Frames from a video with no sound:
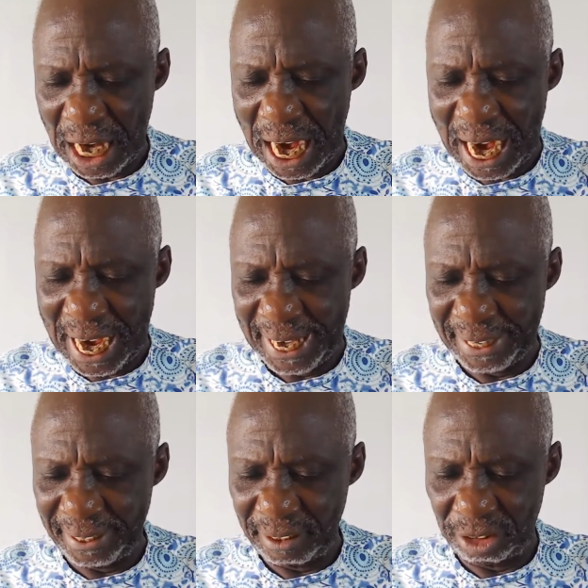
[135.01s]

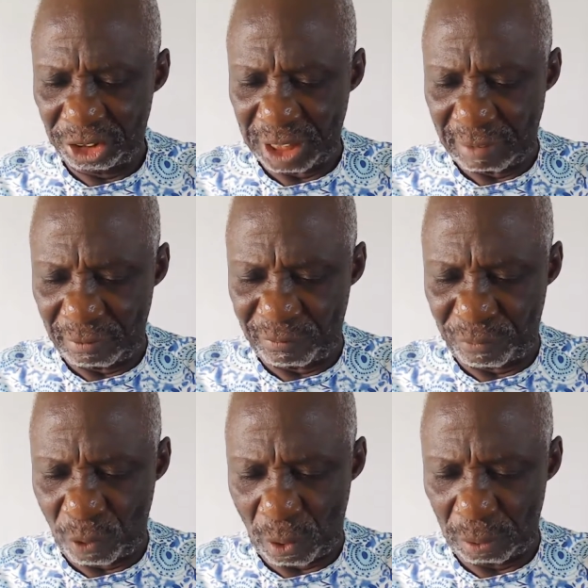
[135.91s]
I 7,
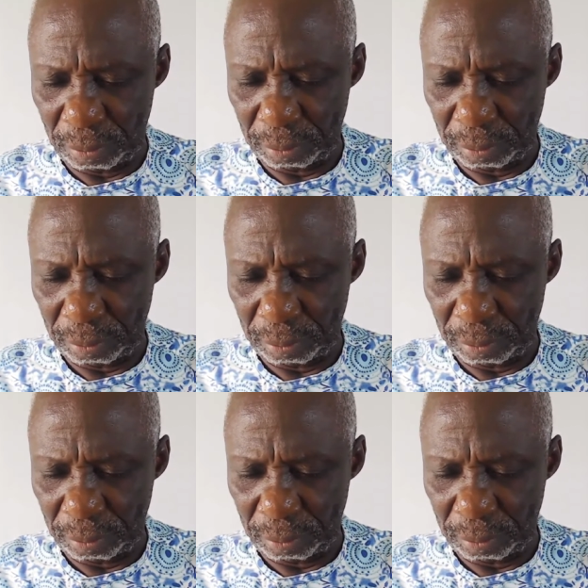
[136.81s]
4,